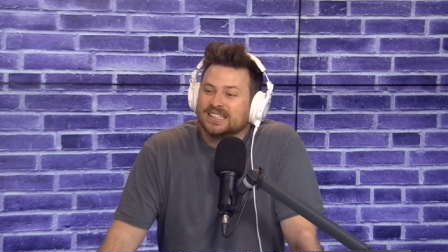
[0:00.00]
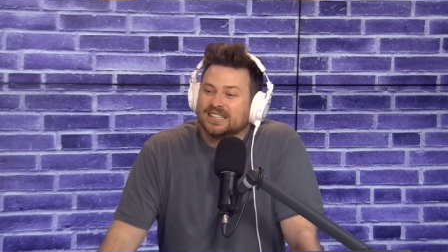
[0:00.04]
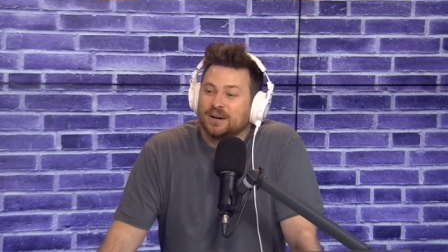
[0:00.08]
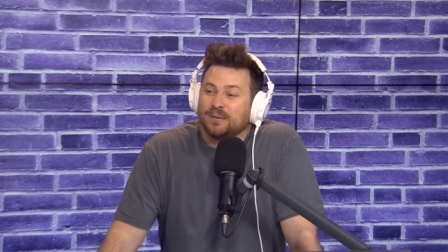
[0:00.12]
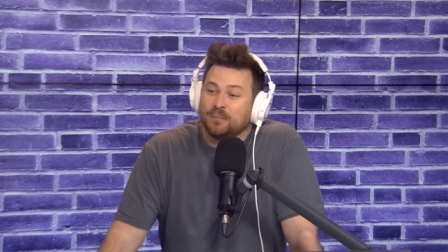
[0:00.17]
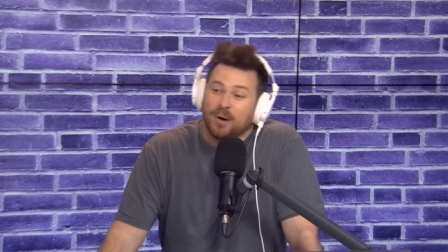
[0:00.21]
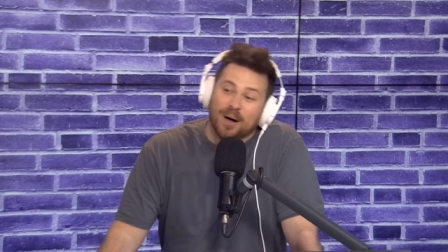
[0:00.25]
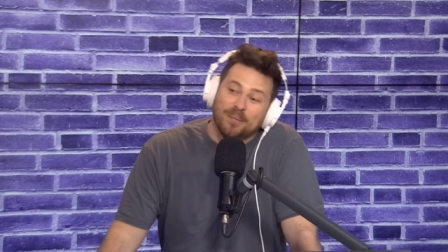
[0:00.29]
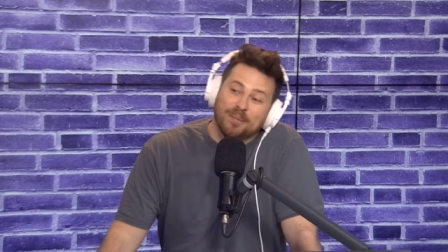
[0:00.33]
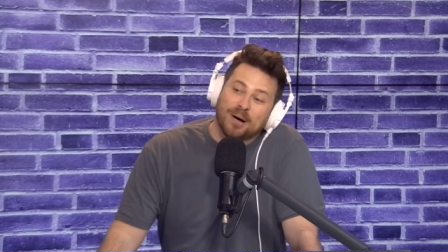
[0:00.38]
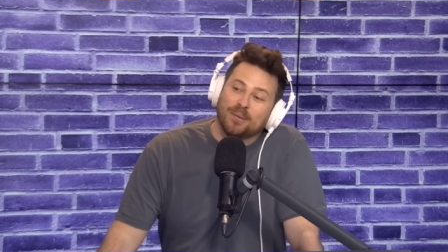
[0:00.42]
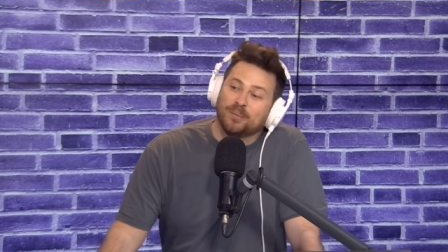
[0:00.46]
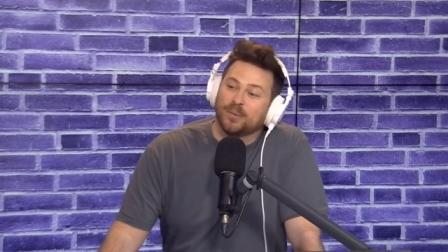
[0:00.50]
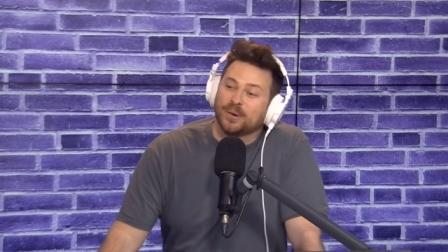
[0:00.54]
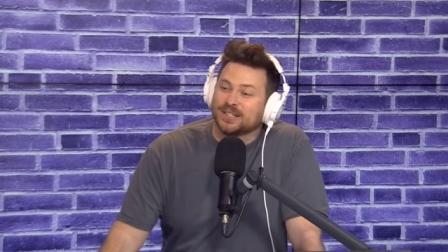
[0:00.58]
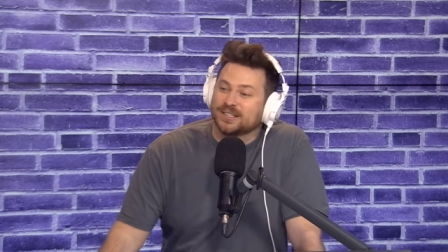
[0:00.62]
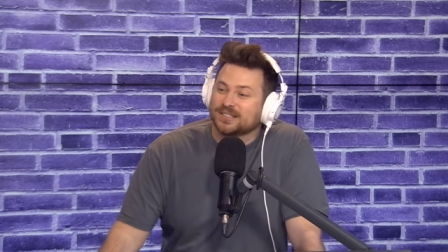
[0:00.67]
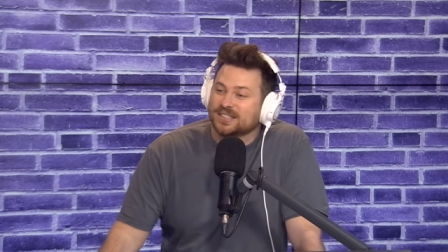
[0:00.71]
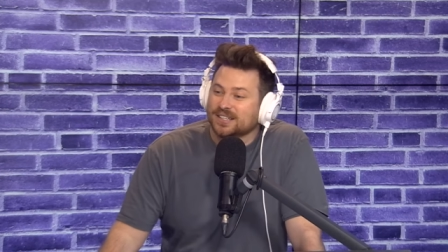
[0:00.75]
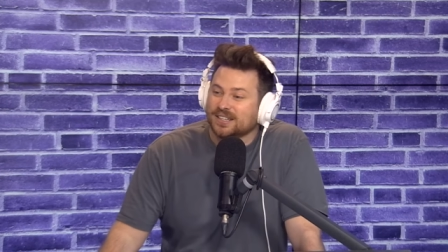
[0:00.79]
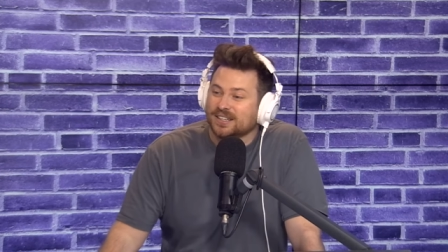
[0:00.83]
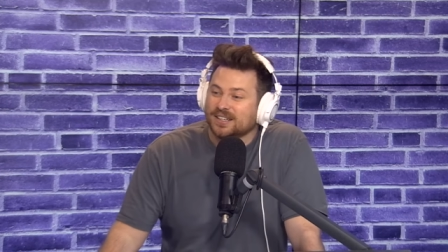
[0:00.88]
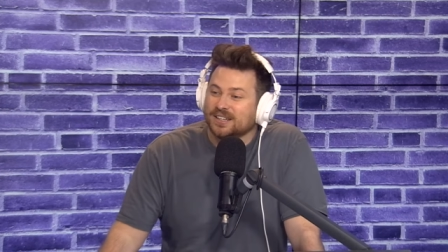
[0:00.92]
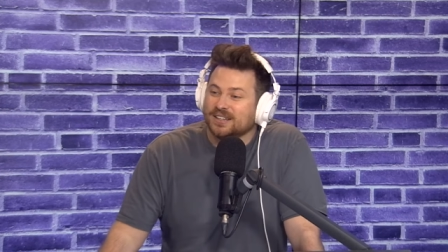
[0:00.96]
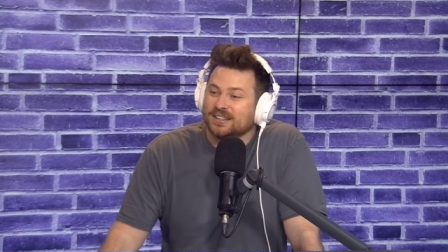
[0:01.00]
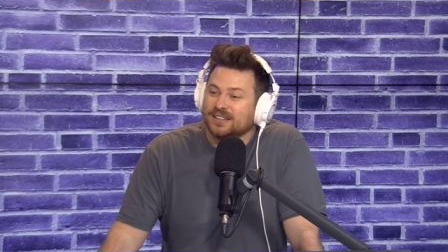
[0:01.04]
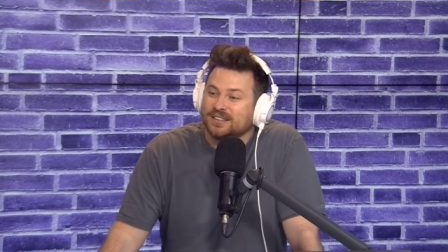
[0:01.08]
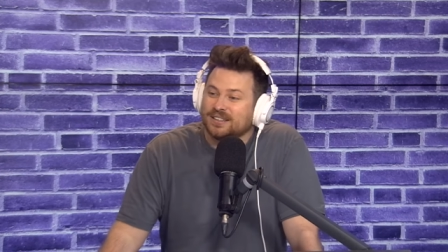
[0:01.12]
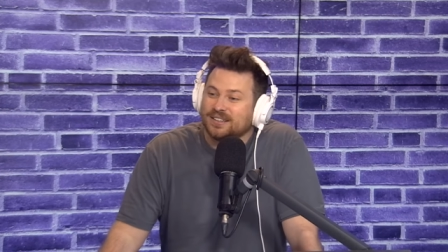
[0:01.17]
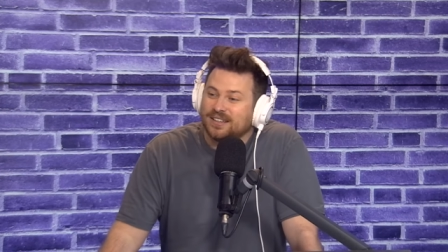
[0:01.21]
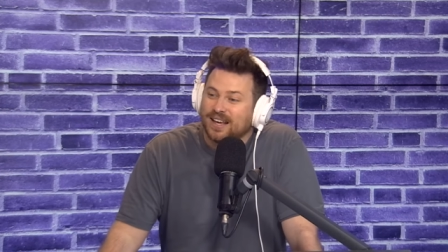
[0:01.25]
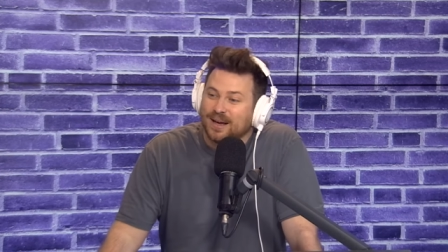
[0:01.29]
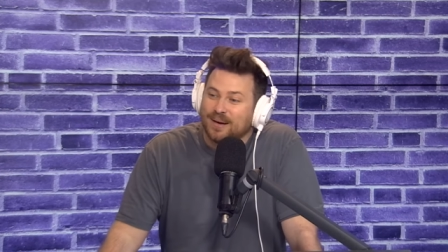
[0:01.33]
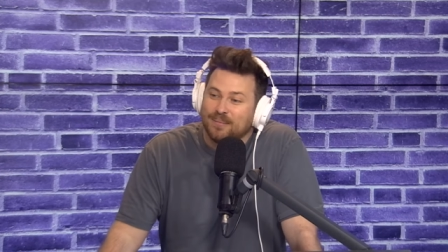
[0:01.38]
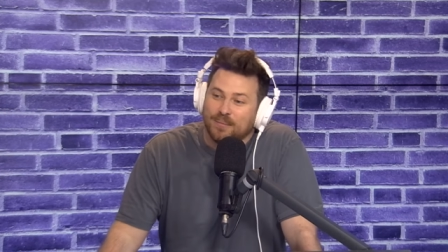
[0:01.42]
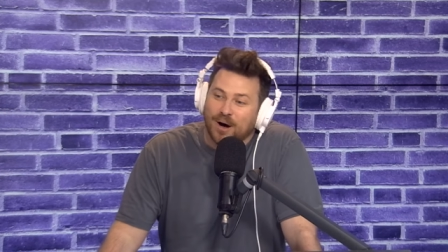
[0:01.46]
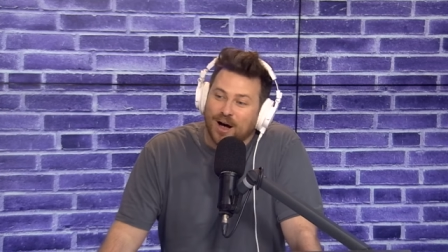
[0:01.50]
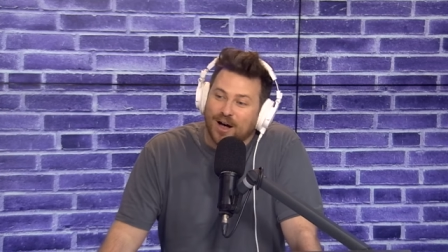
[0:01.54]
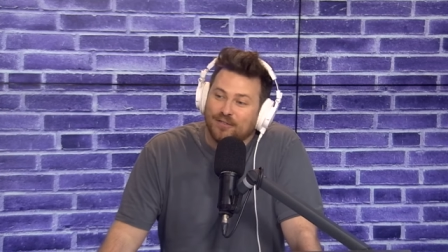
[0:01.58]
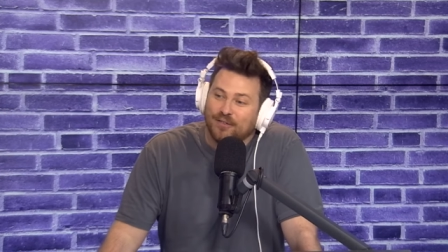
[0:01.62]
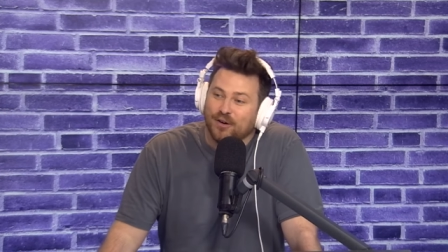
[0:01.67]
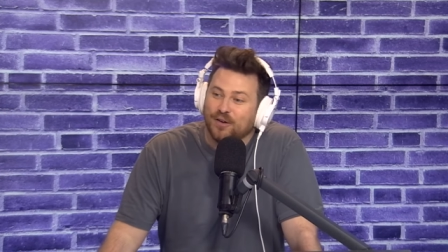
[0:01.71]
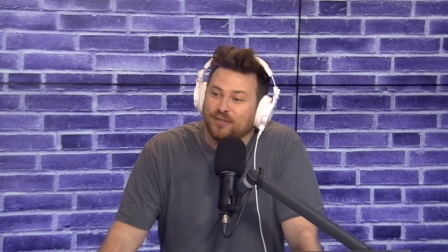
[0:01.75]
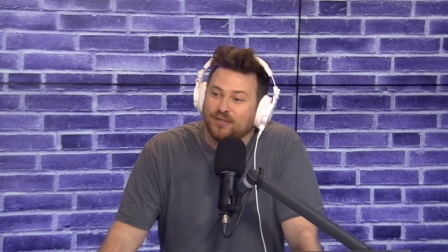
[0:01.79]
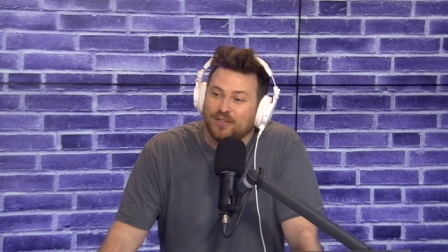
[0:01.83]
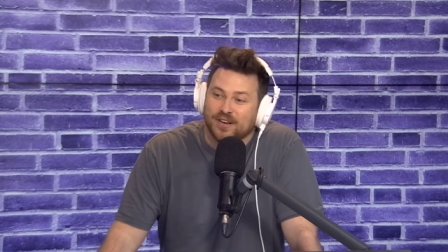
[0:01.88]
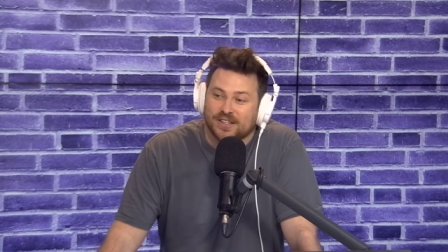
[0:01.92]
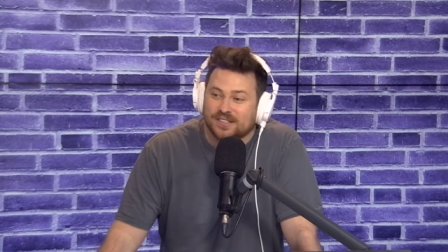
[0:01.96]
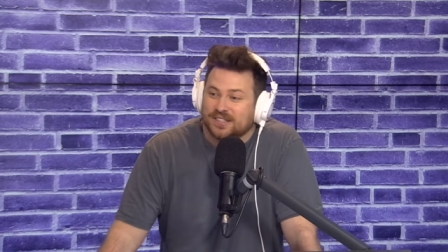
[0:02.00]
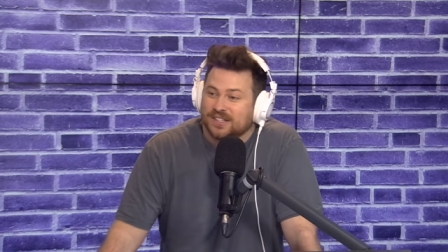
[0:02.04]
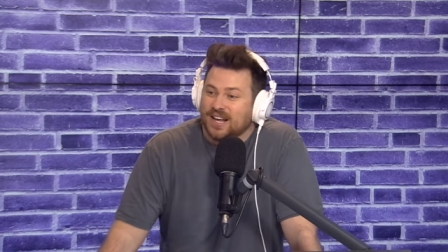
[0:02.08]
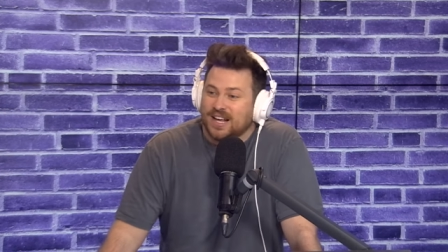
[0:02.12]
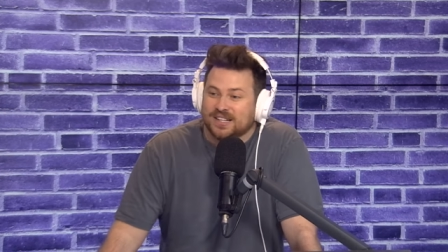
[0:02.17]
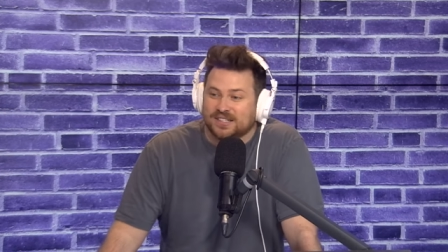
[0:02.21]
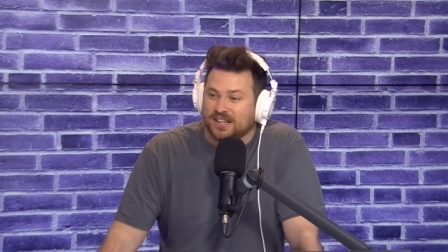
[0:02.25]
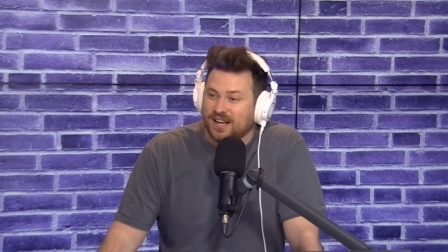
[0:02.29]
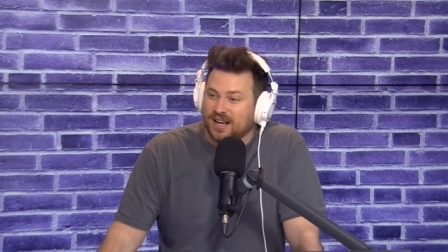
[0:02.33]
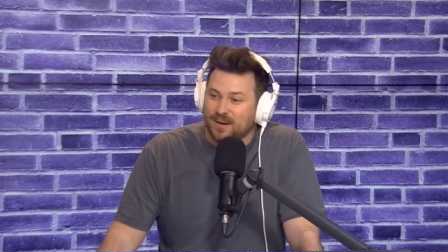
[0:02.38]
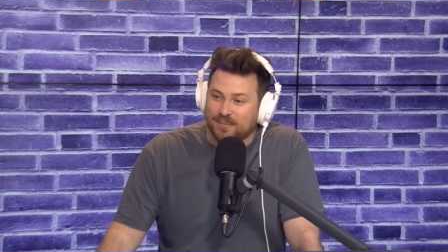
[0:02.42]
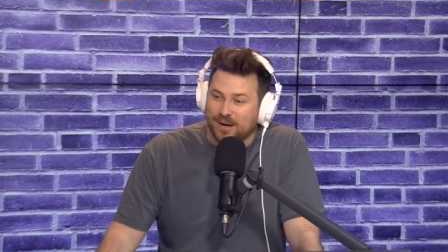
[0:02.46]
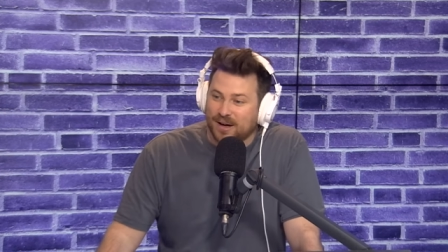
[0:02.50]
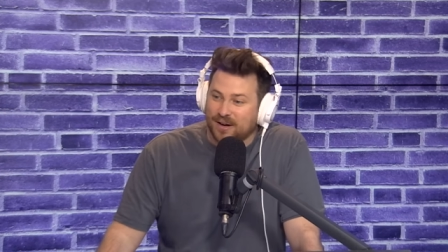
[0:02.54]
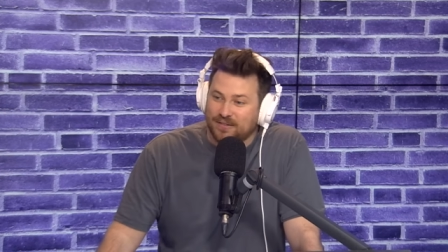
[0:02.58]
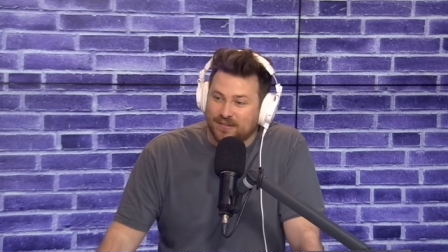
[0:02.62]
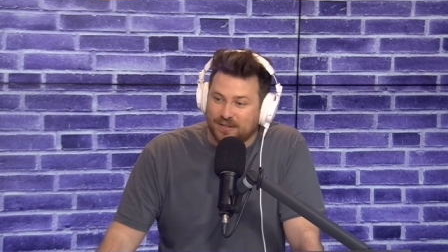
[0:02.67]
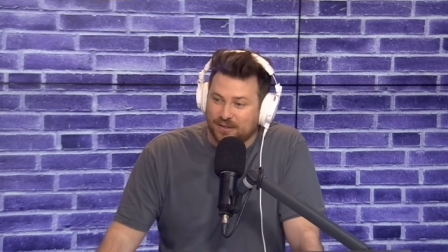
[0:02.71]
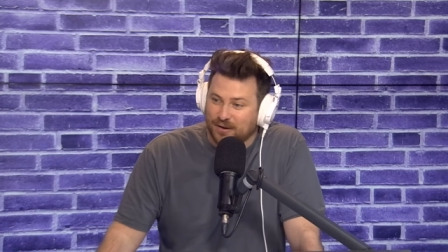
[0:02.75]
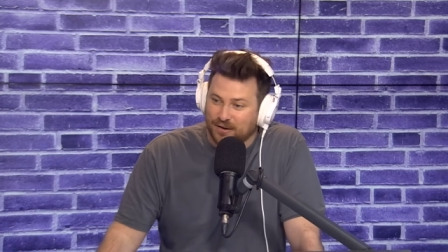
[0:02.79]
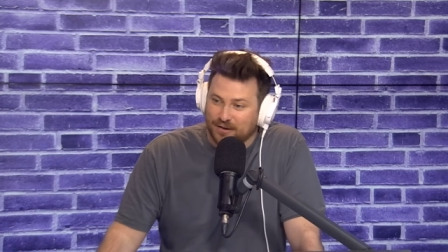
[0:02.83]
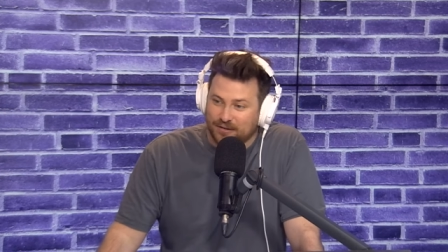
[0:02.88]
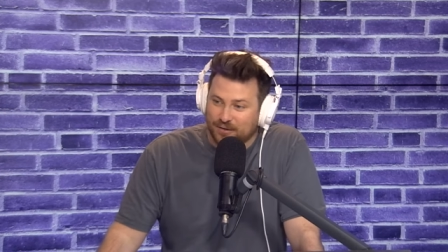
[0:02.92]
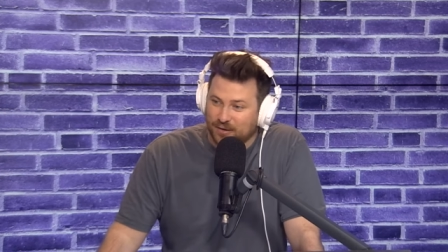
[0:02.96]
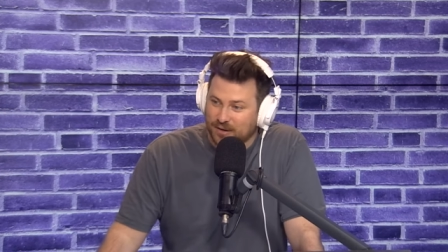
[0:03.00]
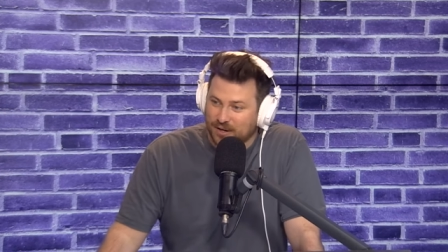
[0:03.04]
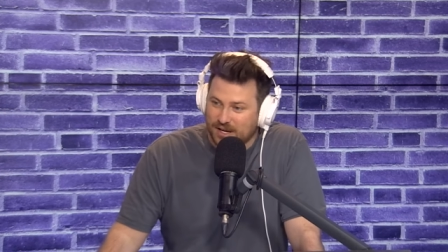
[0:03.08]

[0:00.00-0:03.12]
my mum went to get my phone fixed and hasn't come back for thirty-four